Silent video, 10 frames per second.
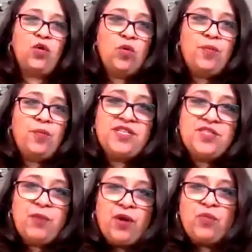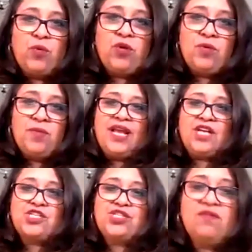incorporates both what Huma and
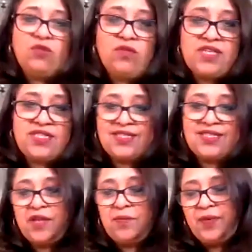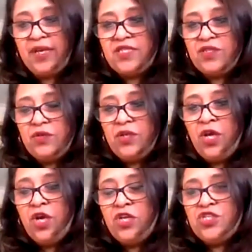Asha have already said, but it's
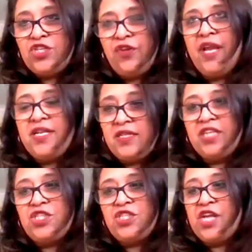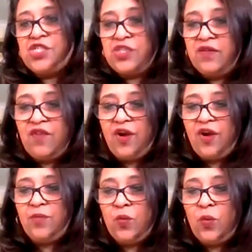to create an educational
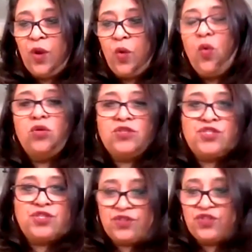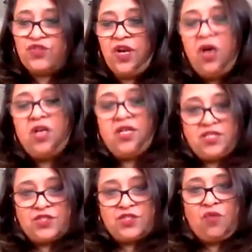environment where all students,
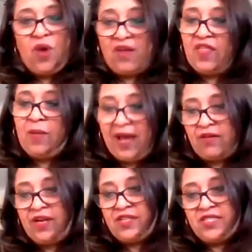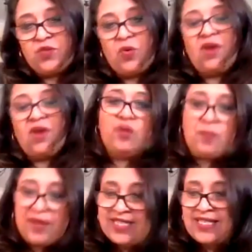regardless of whatever their background is, whatever their
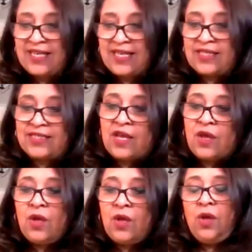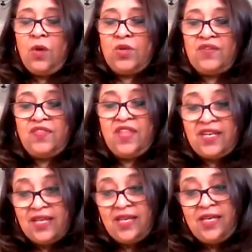ability is, whatever their
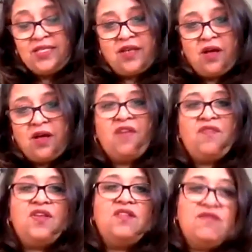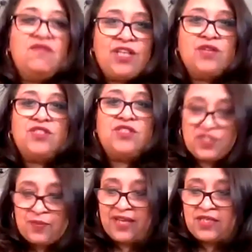needs are, they feel valued and
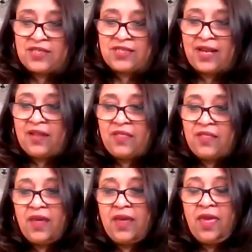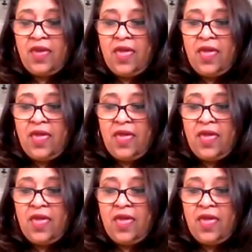respected. And I think